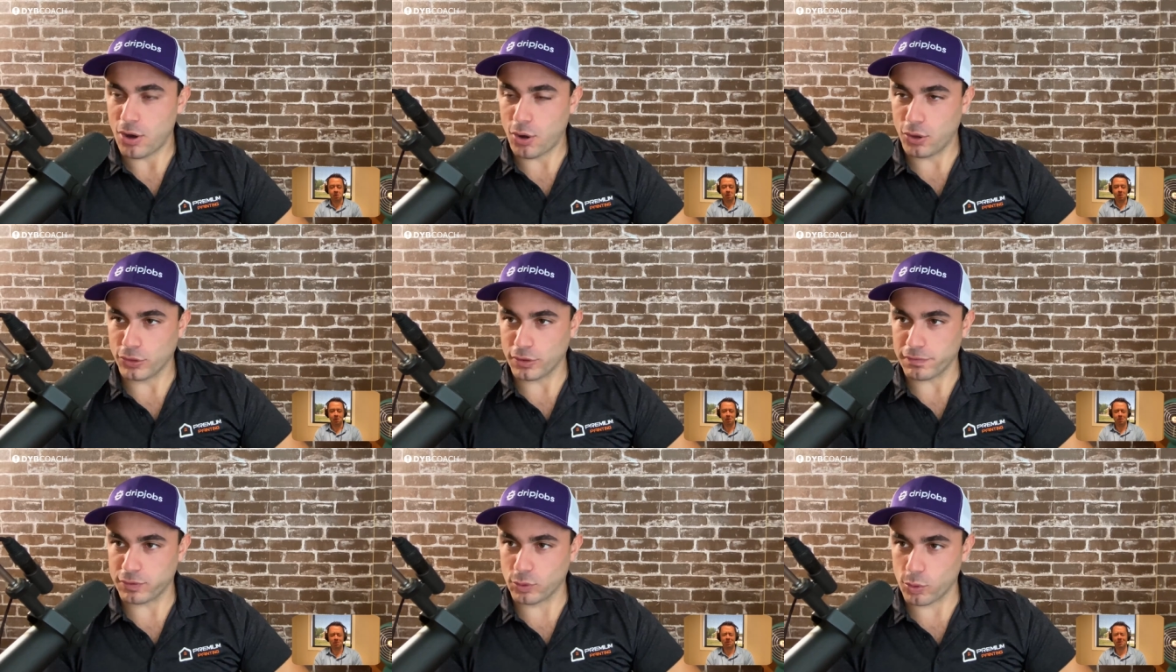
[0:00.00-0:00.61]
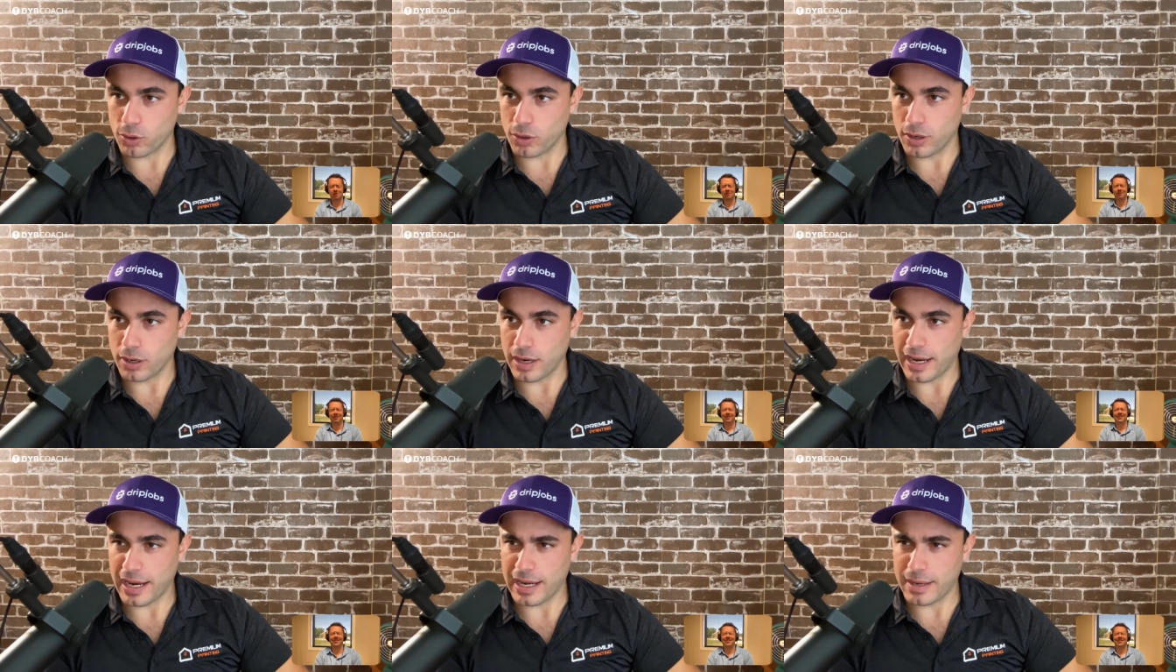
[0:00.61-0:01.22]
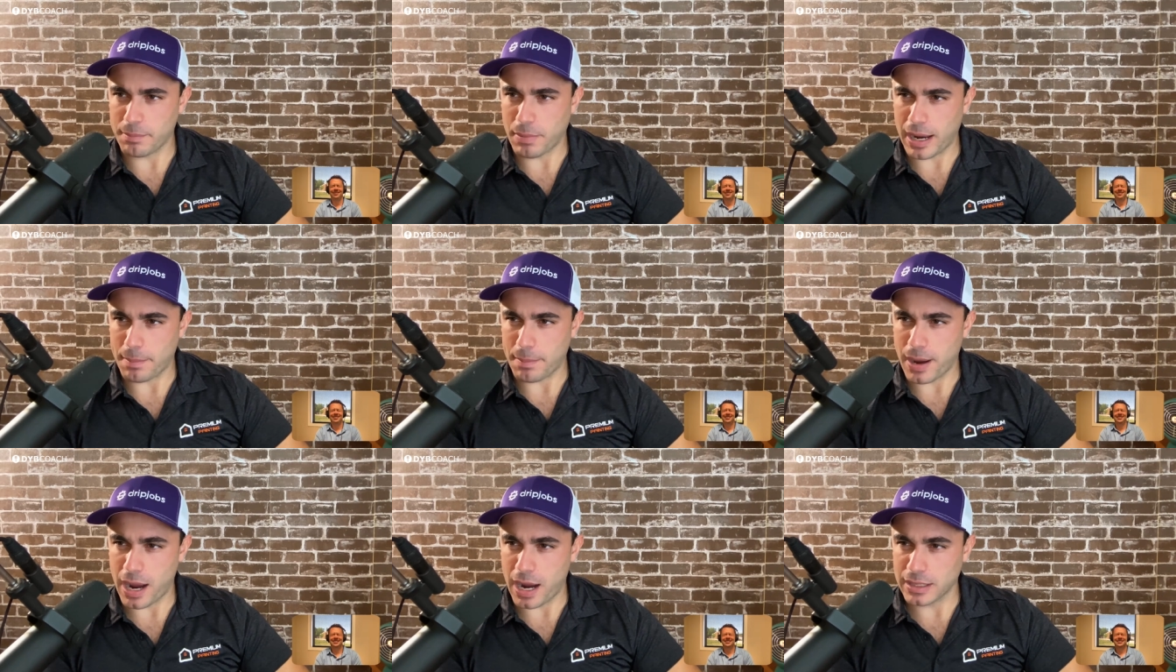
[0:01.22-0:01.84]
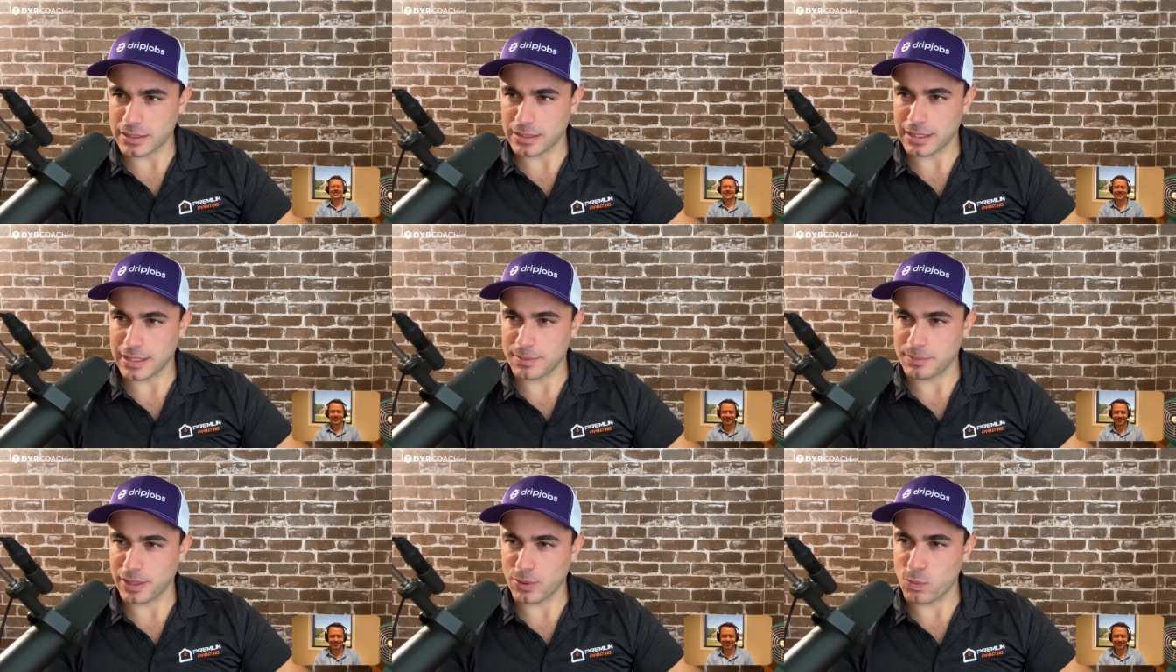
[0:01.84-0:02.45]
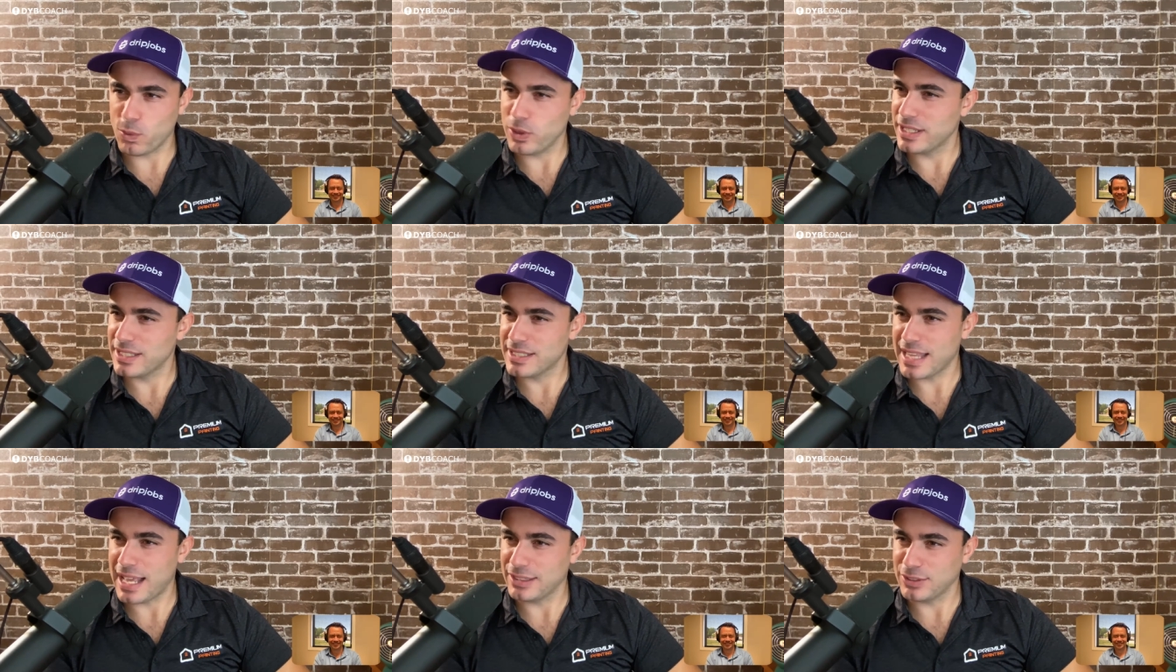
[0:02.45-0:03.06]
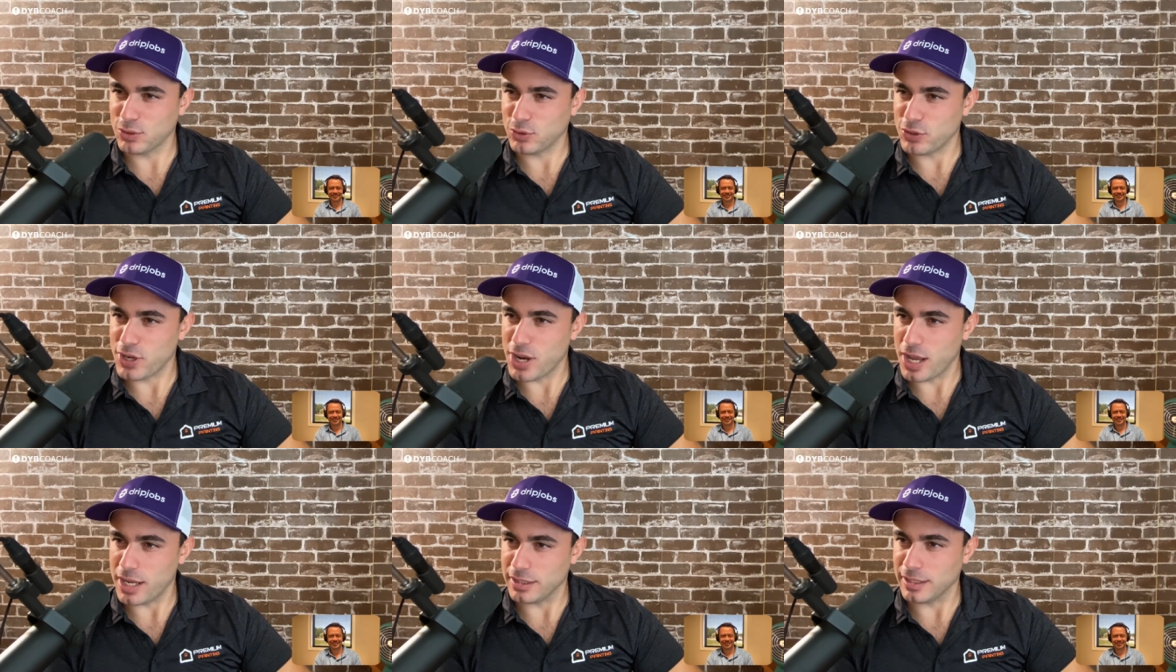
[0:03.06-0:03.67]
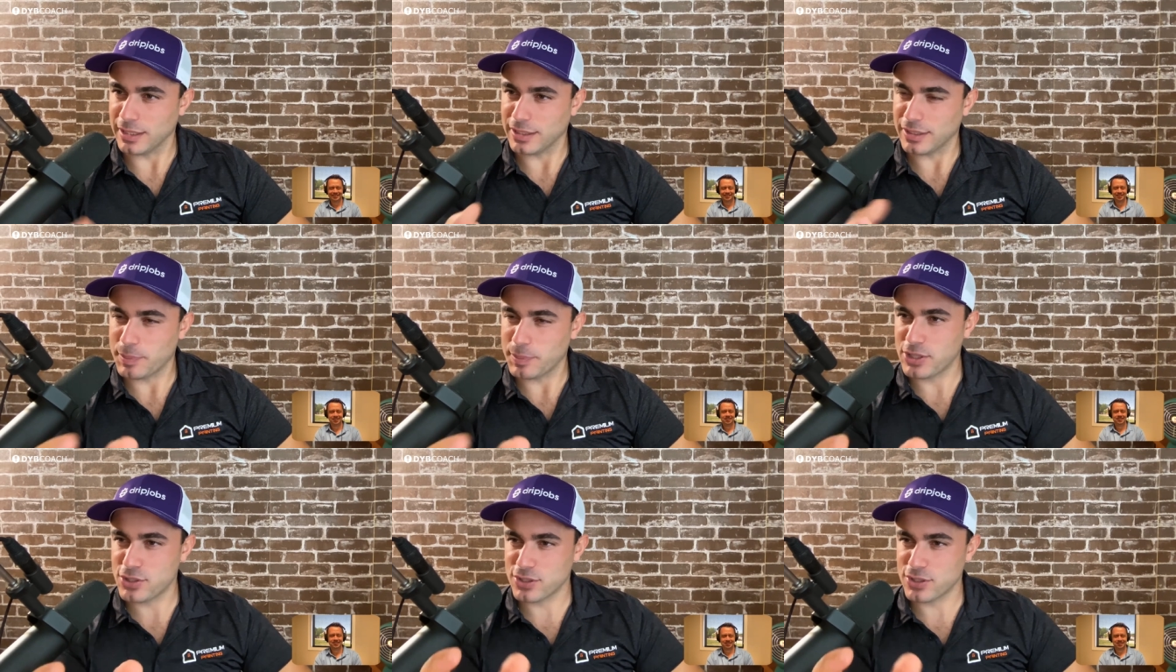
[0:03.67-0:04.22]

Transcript: on the floor in my epoxy and i'm like what is that little nut like picture